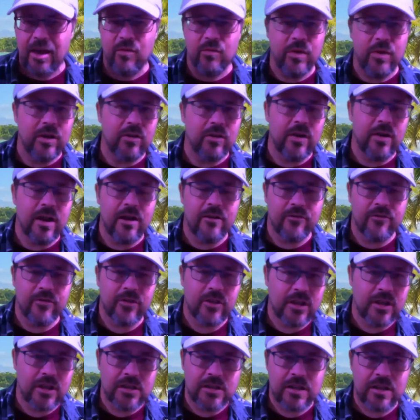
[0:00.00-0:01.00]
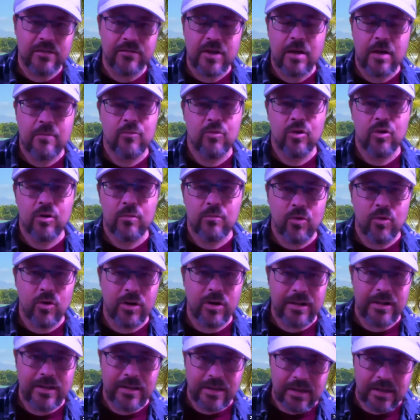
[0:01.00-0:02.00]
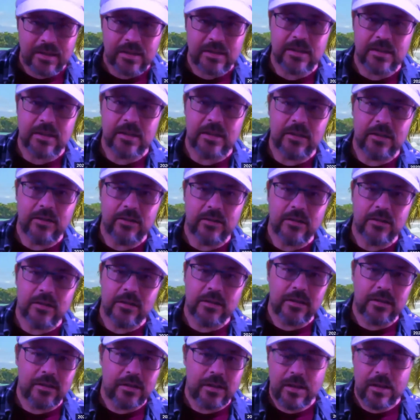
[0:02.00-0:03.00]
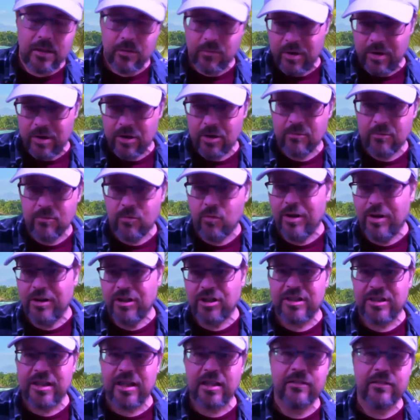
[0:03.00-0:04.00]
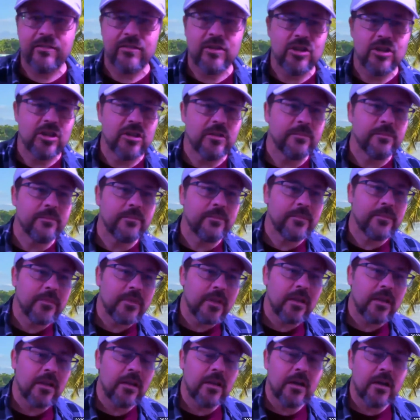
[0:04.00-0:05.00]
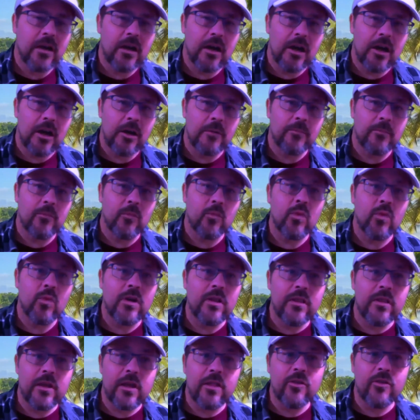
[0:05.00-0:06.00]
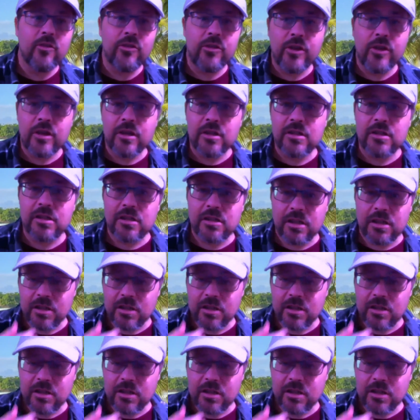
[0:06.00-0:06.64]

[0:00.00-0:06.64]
wait around for this. I've got more important things to do. And then they went home and watched television. One of the other things as a